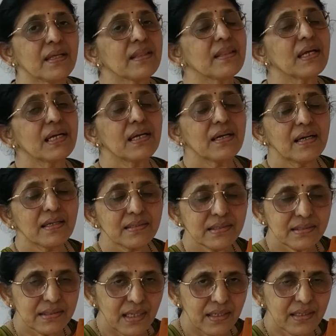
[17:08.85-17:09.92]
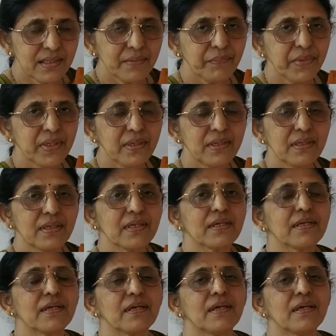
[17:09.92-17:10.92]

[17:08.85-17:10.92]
That does not mean